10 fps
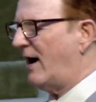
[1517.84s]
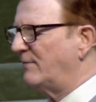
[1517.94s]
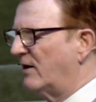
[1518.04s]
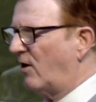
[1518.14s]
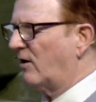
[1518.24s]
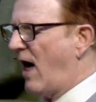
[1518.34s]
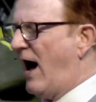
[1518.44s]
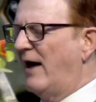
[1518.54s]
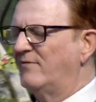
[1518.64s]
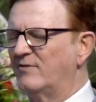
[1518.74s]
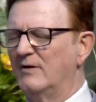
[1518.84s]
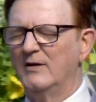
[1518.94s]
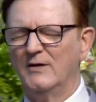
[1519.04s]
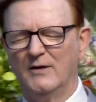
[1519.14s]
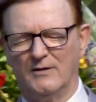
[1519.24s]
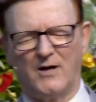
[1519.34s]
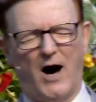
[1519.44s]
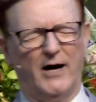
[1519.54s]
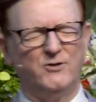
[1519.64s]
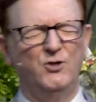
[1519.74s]
in our life. And
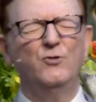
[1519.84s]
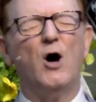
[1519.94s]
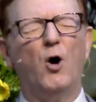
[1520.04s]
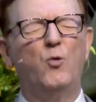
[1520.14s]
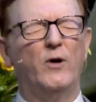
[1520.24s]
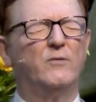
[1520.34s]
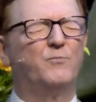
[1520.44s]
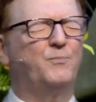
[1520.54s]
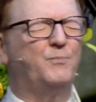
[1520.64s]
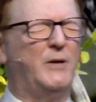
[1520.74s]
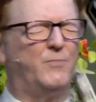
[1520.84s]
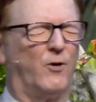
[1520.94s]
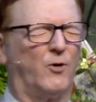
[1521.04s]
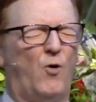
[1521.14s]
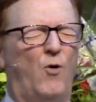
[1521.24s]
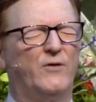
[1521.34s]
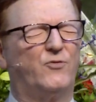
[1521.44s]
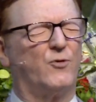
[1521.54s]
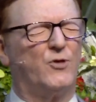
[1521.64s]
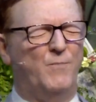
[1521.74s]
God, you know when people are going
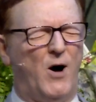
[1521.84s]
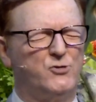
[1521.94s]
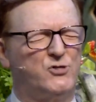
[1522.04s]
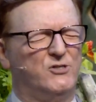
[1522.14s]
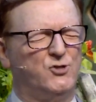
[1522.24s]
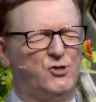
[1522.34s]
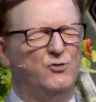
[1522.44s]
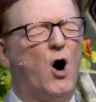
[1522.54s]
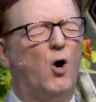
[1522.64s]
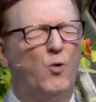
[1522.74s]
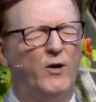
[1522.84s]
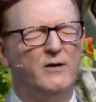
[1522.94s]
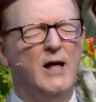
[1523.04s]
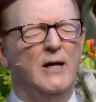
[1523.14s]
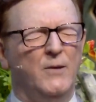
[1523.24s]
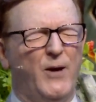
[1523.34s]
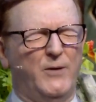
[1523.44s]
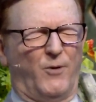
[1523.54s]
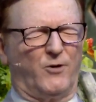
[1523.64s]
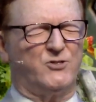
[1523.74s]
through the motions. You know when
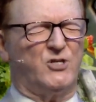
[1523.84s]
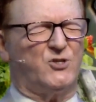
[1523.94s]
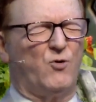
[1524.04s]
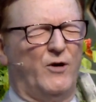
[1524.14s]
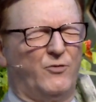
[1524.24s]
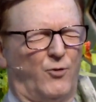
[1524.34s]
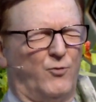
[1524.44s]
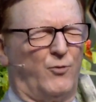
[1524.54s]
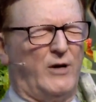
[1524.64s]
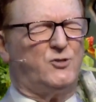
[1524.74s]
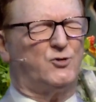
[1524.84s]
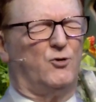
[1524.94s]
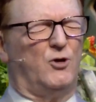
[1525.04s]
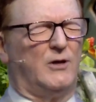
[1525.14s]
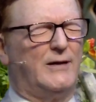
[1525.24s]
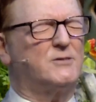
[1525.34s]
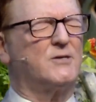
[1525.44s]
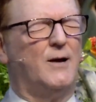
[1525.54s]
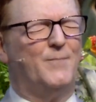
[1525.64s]
people are just going through ritualism